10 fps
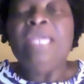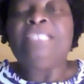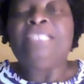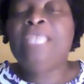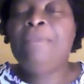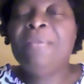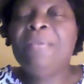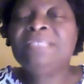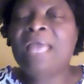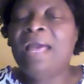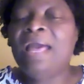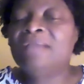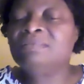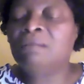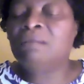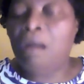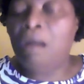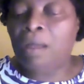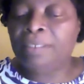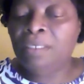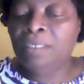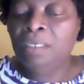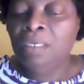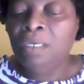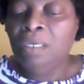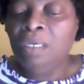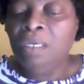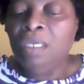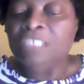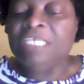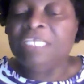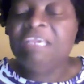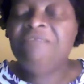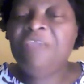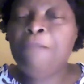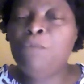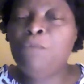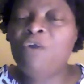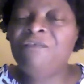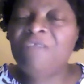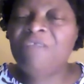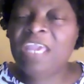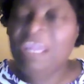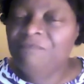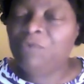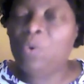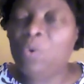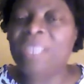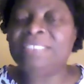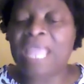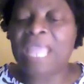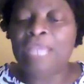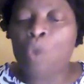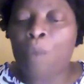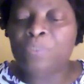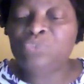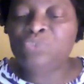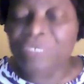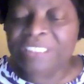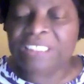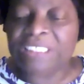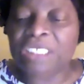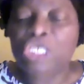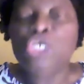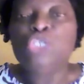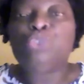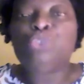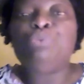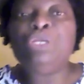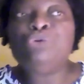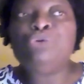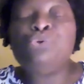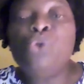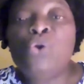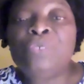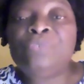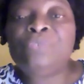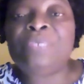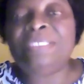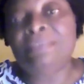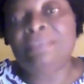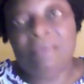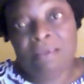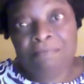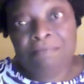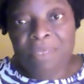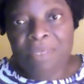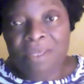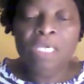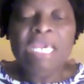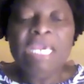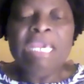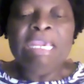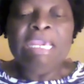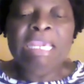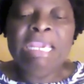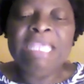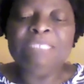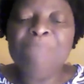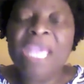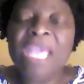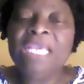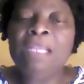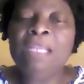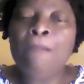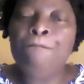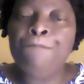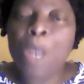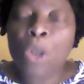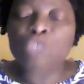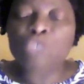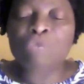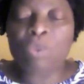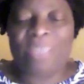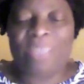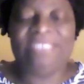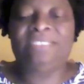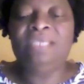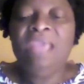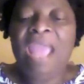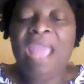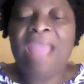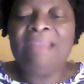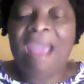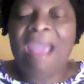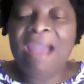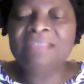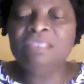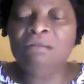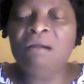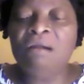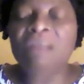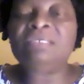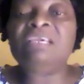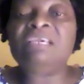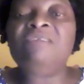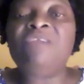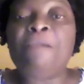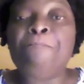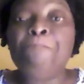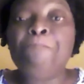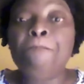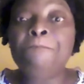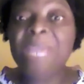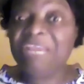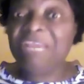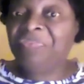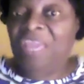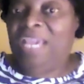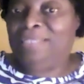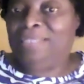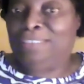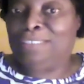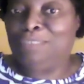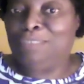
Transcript: Jabez asked God to give him more influence and opportunity to bring glory to his name. He is making a bold request and asking God to give him big things.